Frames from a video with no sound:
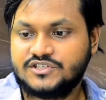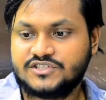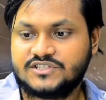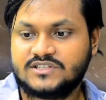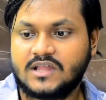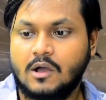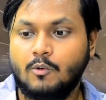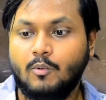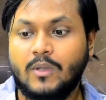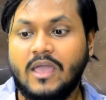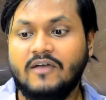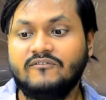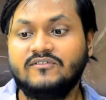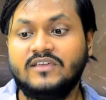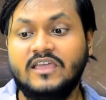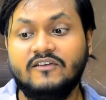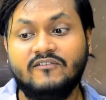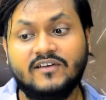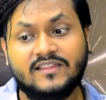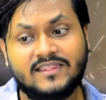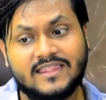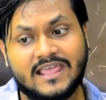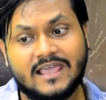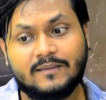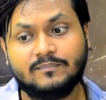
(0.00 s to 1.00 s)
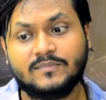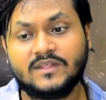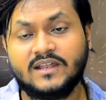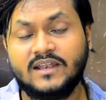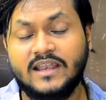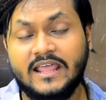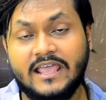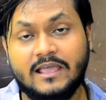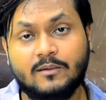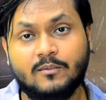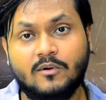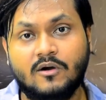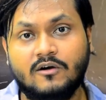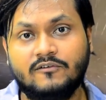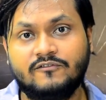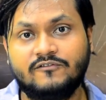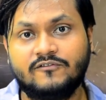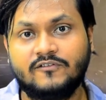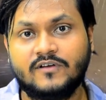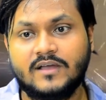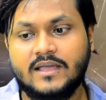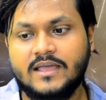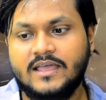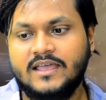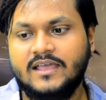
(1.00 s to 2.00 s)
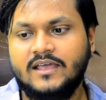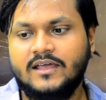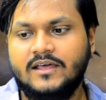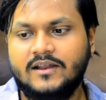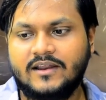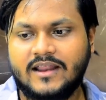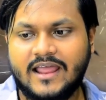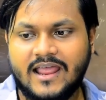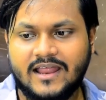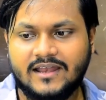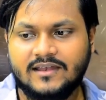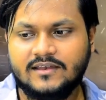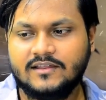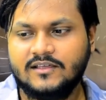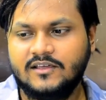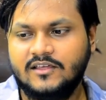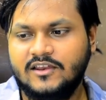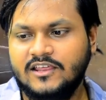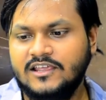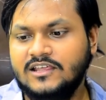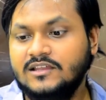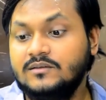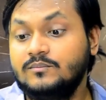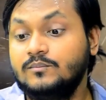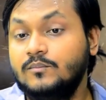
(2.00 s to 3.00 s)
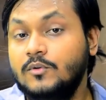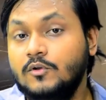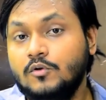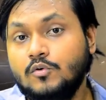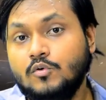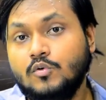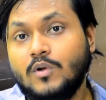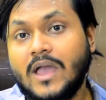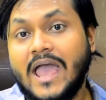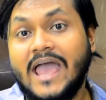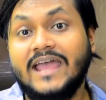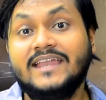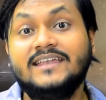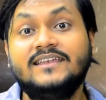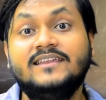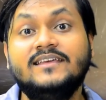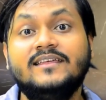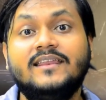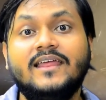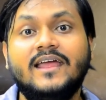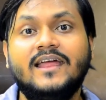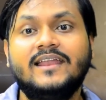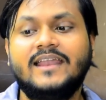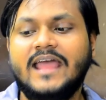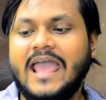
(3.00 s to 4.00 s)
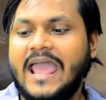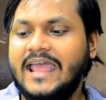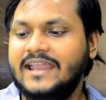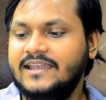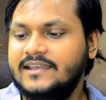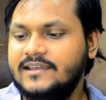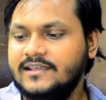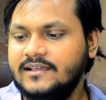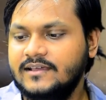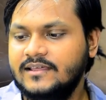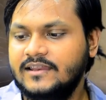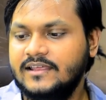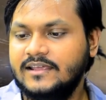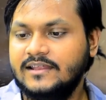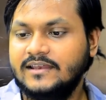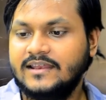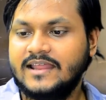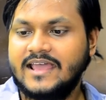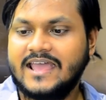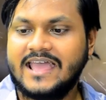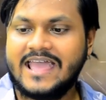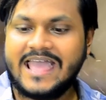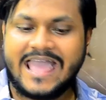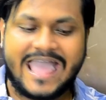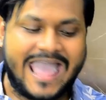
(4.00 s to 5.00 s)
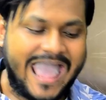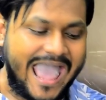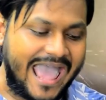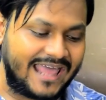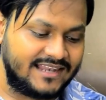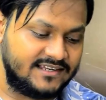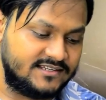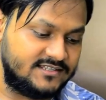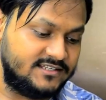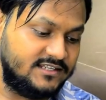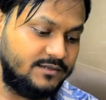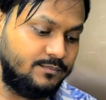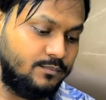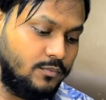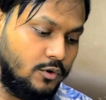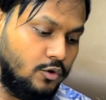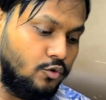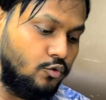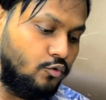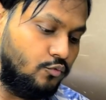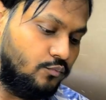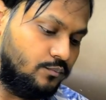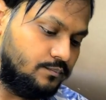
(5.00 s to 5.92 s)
Now, we have given them the name of red, green, blue, anti-red, anti-green, anti-blue.